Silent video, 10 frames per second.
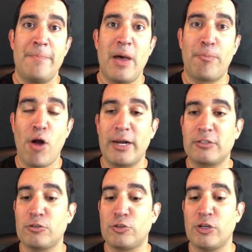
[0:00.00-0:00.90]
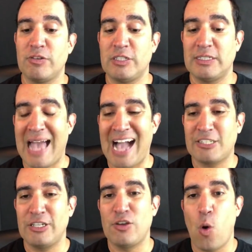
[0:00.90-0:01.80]
a product or service is
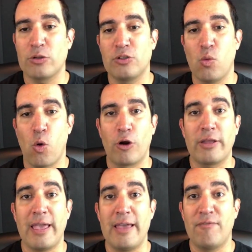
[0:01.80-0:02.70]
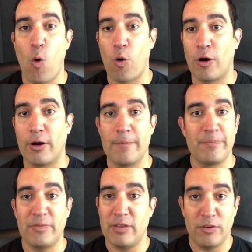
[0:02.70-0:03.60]
actually going to work for
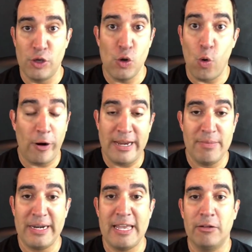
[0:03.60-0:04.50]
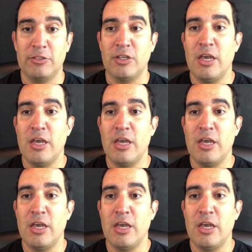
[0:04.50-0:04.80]
you or anybody else.